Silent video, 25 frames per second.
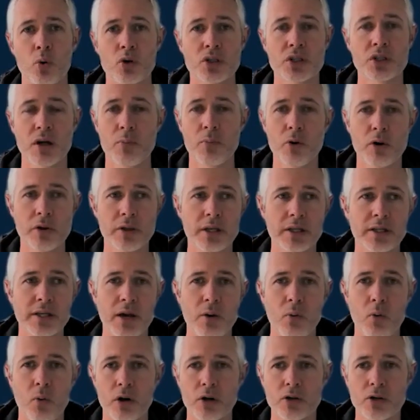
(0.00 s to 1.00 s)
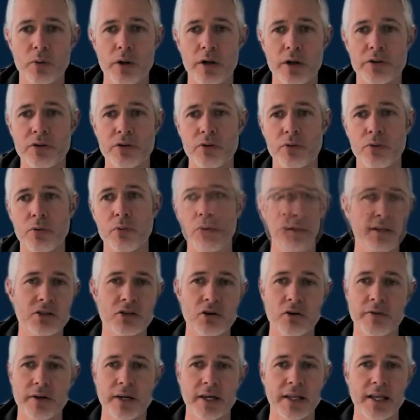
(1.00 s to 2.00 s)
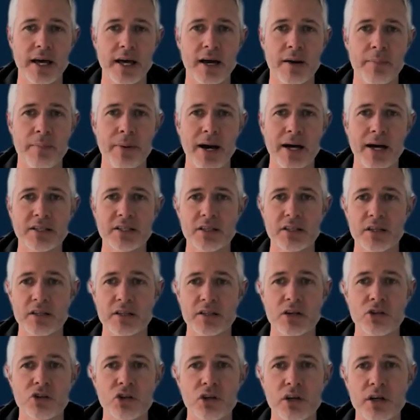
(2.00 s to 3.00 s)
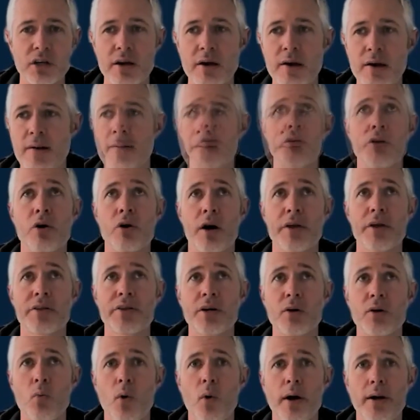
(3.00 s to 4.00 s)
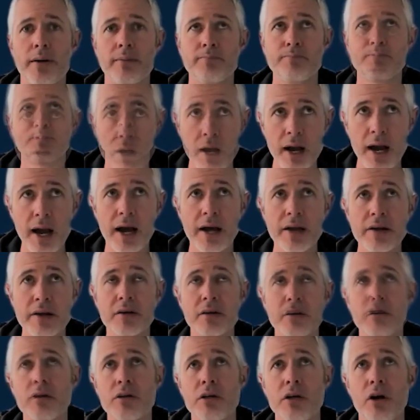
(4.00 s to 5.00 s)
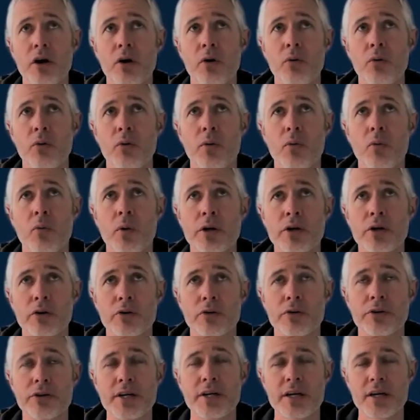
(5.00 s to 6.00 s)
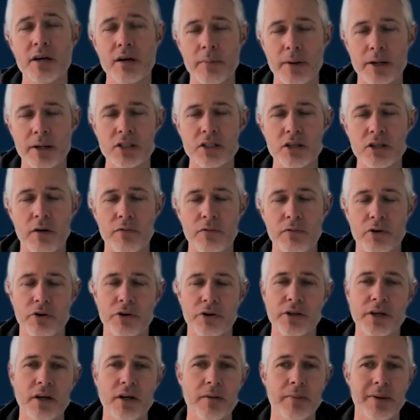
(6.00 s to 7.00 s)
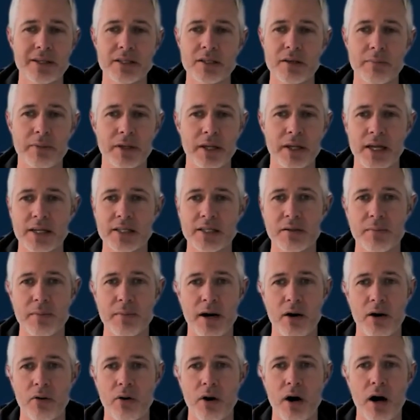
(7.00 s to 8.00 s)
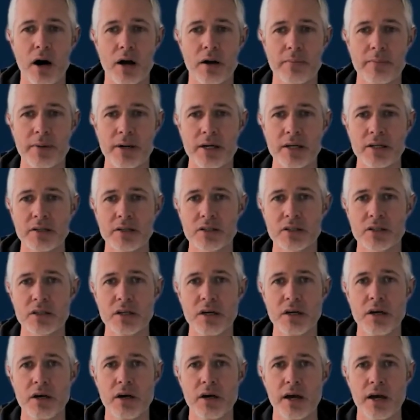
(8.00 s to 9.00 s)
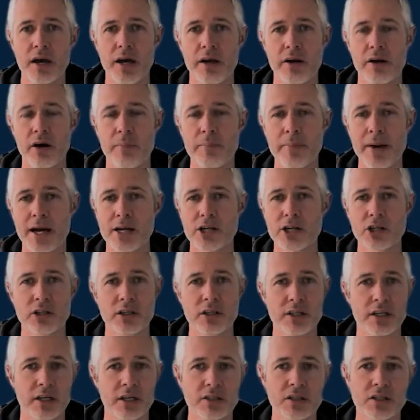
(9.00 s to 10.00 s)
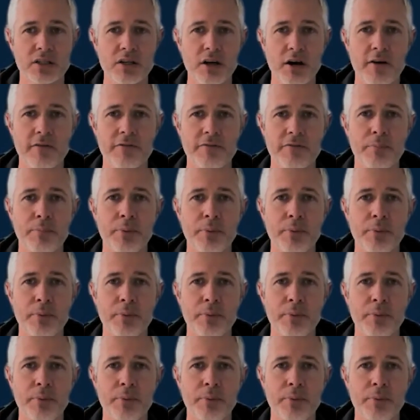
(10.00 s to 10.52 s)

Or someone that they worked with who is serving in that capacity. Essentially, you know, I think what had, you know, when you're thinking about software, you're thinking about something that somehow automates and magically does stuff.